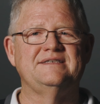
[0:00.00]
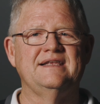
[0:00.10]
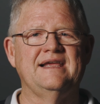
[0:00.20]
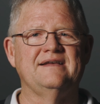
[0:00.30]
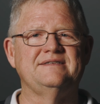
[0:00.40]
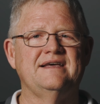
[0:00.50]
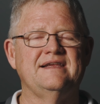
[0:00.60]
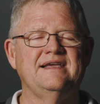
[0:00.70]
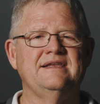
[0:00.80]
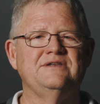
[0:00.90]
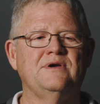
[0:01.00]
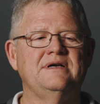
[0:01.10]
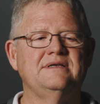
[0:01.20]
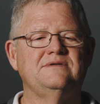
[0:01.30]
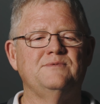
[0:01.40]
was sitting outside of Kenny
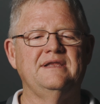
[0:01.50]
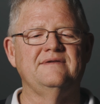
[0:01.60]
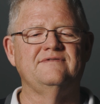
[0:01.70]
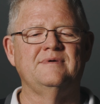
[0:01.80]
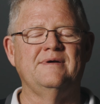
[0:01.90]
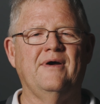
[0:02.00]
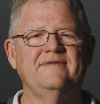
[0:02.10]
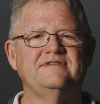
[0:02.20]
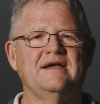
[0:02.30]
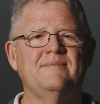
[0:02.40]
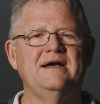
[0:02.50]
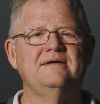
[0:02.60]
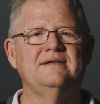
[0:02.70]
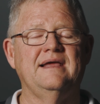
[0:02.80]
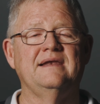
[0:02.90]
Drugs waiting for my wife to come
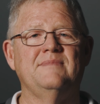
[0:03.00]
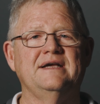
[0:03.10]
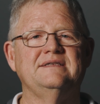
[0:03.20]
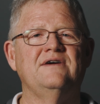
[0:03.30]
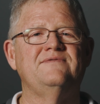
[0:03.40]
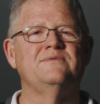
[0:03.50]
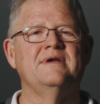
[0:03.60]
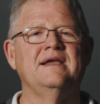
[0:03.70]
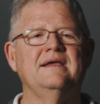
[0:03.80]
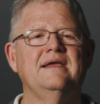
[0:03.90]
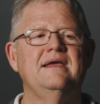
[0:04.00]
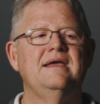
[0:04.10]
out, and my cell phone rang,